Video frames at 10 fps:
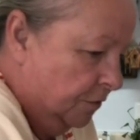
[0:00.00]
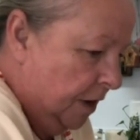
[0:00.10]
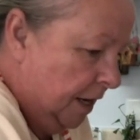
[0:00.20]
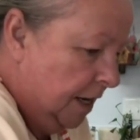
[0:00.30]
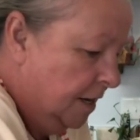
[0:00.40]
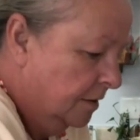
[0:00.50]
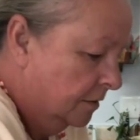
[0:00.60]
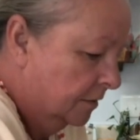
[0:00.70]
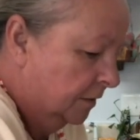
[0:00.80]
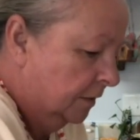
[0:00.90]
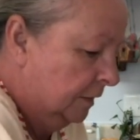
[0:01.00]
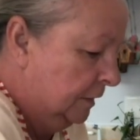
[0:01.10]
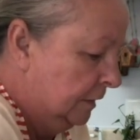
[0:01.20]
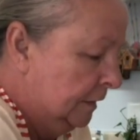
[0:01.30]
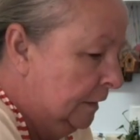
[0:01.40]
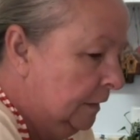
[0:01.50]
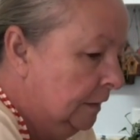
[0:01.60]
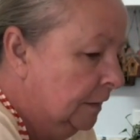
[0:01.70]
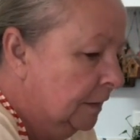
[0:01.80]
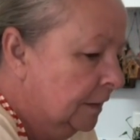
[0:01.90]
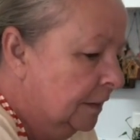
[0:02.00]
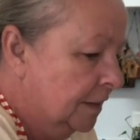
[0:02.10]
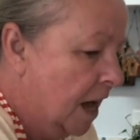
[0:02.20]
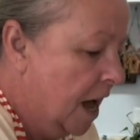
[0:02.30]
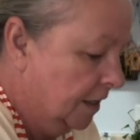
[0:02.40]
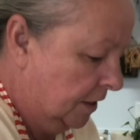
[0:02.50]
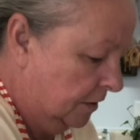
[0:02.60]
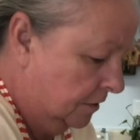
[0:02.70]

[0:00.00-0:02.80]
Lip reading: Ready? Ooh, it's hot.